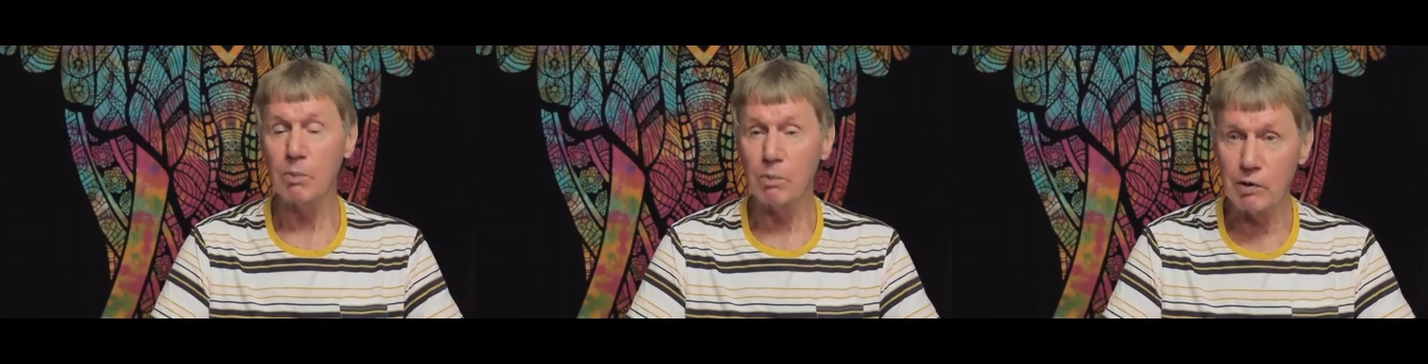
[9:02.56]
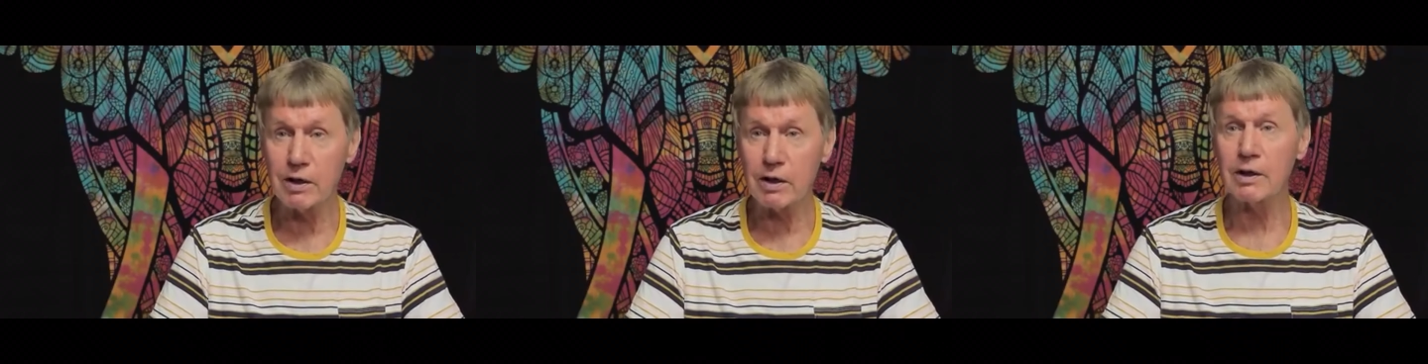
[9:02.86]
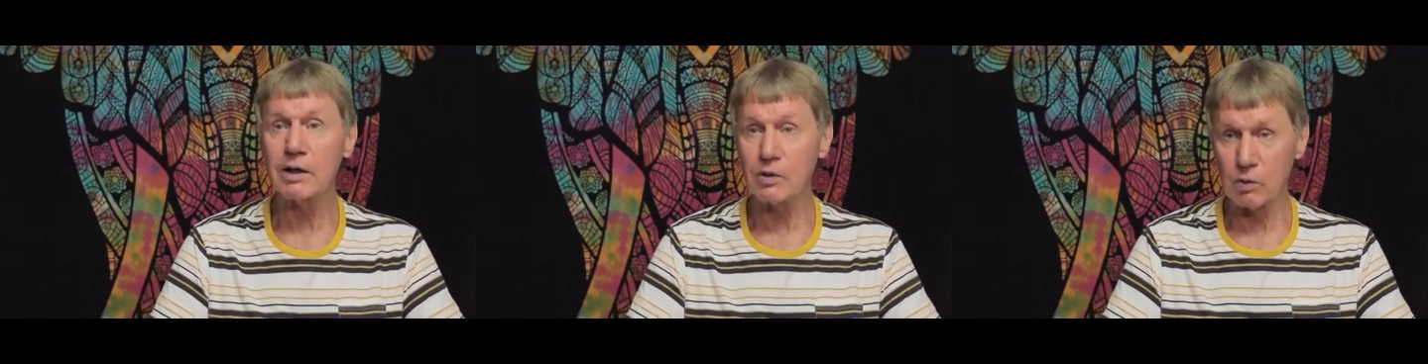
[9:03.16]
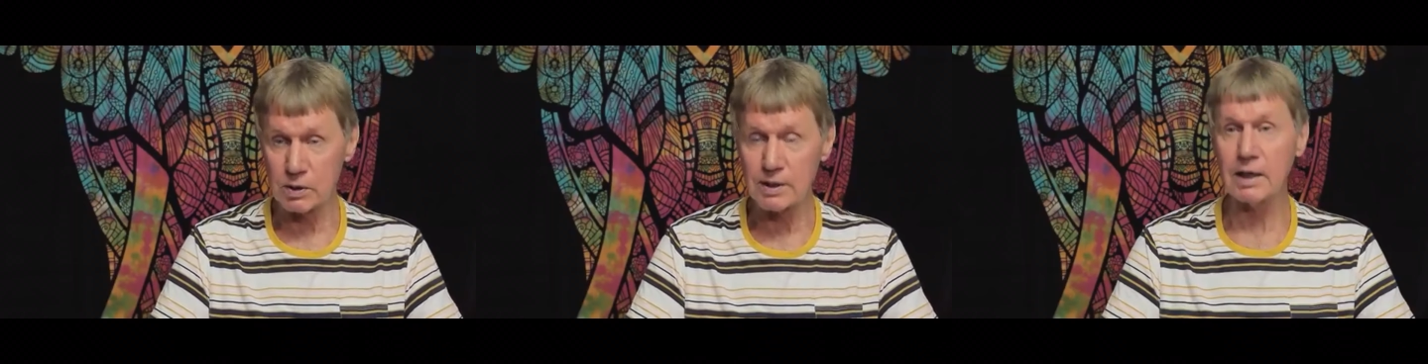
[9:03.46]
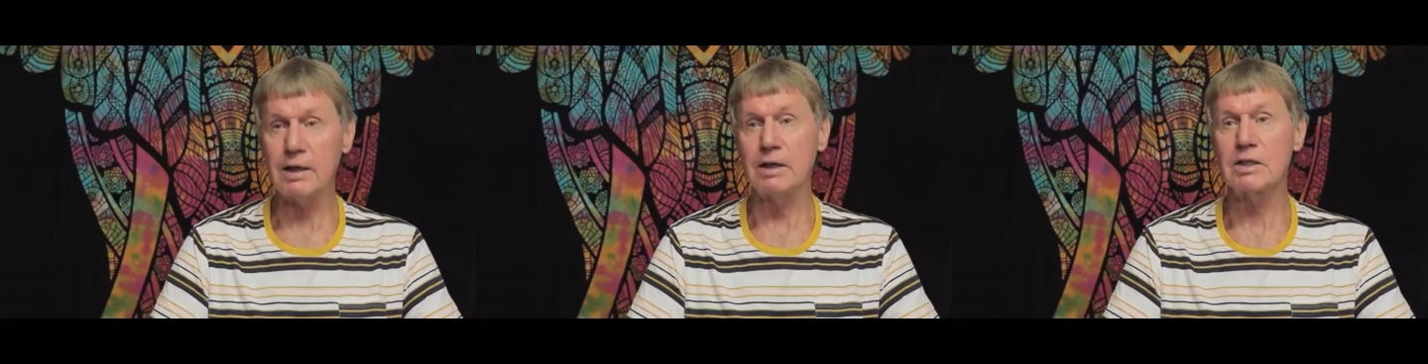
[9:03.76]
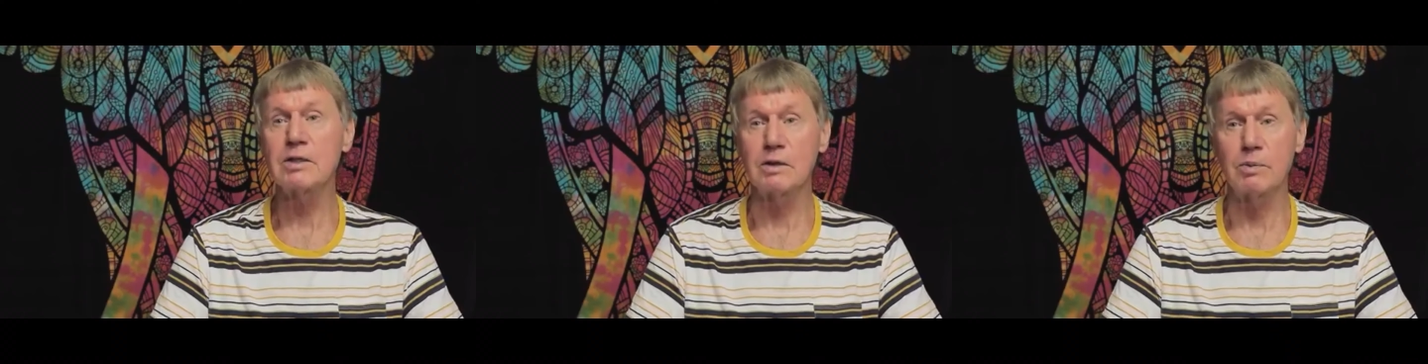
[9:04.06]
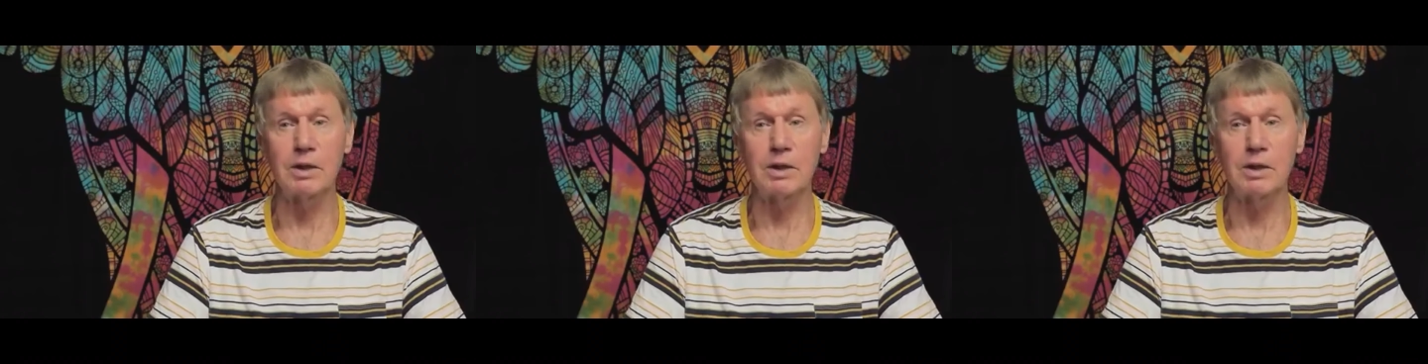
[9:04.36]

moving around or standing still,